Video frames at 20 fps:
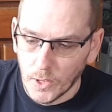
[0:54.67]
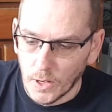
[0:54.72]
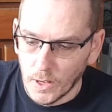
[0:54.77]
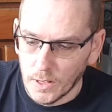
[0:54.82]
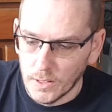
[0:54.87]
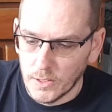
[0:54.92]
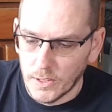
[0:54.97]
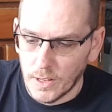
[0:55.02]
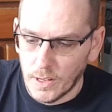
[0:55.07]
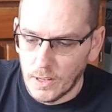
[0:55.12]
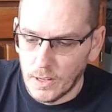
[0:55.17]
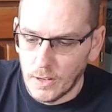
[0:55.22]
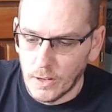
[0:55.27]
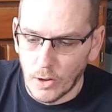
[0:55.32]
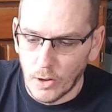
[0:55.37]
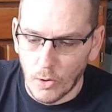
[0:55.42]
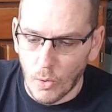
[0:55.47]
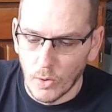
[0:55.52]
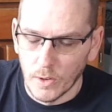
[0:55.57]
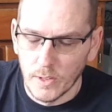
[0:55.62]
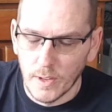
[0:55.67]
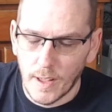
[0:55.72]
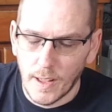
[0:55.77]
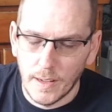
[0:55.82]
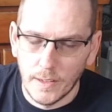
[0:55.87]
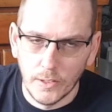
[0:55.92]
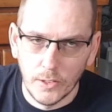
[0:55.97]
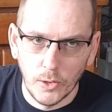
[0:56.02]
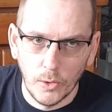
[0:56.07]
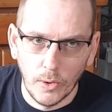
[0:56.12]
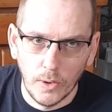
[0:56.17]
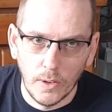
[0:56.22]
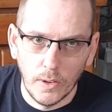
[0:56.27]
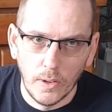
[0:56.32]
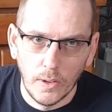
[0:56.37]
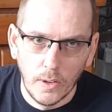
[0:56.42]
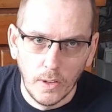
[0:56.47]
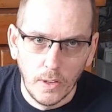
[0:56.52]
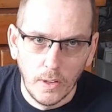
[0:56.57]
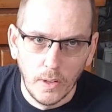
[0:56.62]
as I said, you're always adding to it,
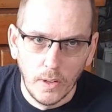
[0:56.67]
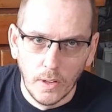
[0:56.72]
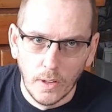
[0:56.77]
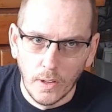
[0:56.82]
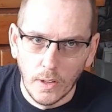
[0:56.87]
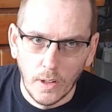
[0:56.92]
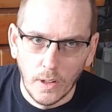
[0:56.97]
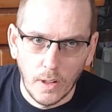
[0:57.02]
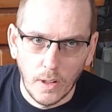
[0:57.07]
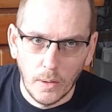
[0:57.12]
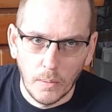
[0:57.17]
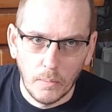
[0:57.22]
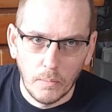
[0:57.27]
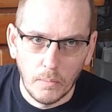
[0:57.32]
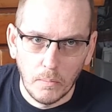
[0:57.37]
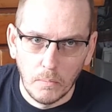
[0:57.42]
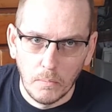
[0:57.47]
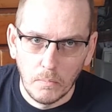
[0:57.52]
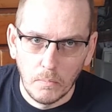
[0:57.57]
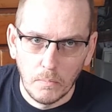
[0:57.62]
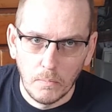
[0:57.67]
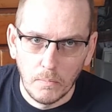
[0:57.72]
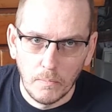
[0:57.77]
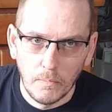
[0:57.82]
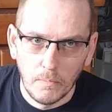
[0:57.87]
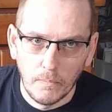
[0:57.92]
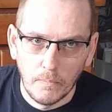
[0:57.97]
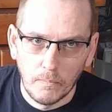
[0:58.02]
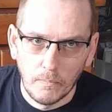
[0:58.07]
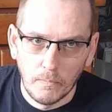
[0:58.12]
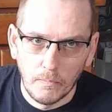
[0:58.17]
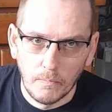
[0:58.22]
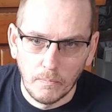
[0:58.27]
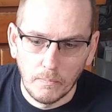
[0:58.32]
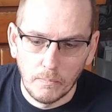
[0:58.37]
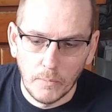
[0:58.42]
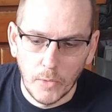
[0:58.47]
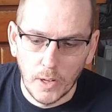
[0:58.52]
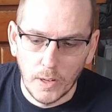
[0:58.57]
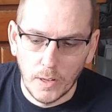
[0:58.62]

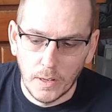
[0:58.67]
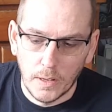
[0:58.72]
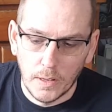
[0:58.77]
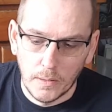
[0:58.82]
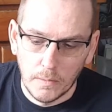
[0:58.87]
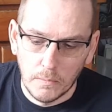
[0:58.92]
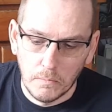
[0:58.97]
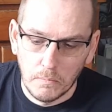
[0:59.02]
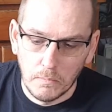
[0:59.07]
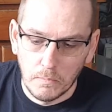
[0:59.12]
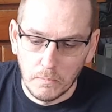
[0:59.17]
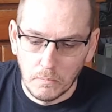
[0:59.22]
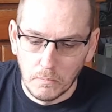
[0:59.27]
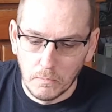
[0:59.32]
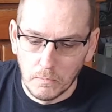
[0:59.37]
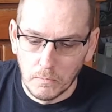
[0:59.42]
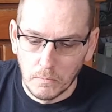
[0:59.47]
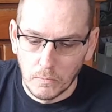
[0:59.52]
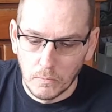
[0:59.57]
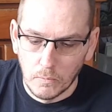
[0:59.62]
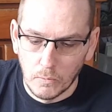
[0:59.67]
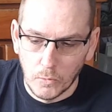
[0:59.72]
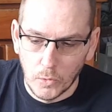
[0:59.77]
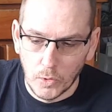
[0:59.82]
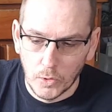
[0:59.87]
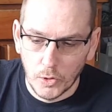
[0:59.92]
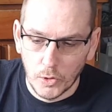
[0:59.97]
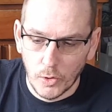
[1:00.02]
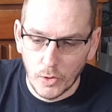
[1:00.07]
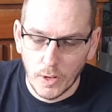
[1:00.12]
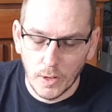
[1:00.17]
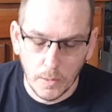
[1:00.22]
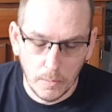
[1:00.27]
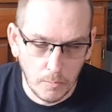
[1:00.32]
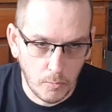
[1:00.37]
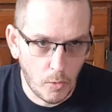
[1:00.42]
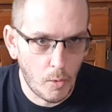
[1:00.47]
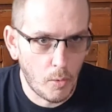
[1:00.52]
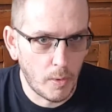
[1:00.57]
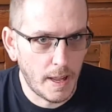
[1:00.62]
but I'll show you
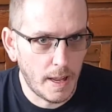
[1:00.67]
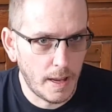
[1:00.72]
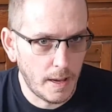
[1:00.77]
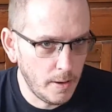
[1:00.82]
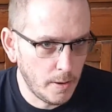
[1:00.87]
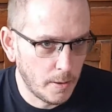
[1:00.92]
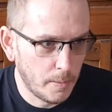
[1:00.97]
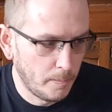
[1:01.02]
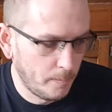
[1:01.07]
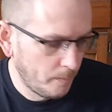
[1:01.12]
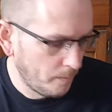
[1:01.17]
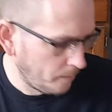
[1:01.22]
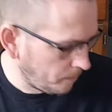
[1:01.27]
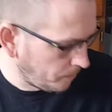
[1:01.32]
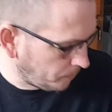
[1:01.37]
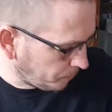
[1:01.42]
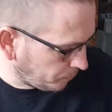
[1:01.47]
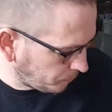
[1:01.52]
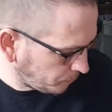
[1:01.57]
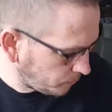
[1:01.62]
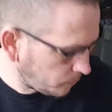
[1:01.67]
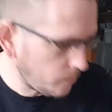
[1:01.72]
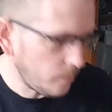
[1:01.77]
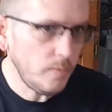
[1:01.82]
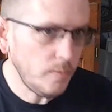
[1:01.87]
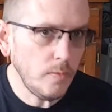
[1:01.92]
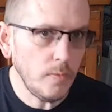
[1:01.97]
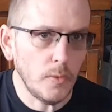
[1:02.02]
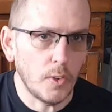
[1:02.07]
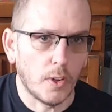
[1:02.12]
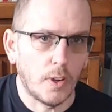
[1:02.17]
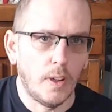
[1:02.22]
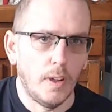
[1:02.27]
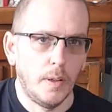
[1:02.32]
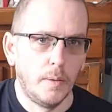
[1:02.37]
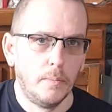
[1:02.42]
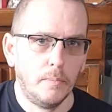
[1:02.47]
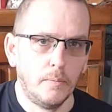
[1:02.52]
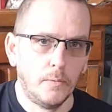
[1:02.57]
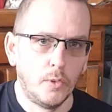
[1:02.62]
what we got here. Okay,
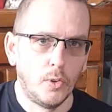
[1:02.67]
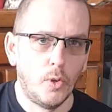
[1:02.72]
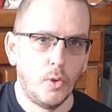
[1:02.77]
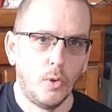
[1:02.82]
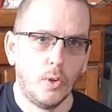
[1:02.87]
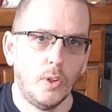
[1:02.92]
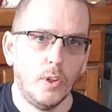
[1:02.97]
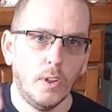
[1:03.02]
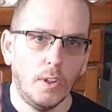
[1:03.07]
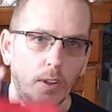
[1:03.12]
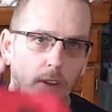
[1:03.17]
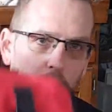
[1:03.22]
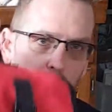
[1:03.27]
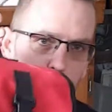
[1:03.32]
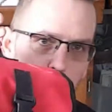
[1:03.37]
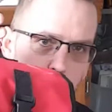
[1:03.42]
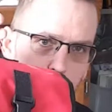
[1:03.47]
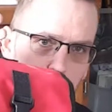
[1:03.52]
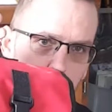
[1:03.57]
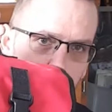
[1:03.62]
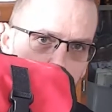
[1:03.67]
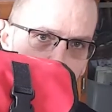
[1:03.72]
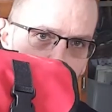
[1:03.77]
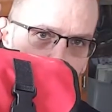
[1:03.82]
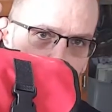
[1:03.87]
so this is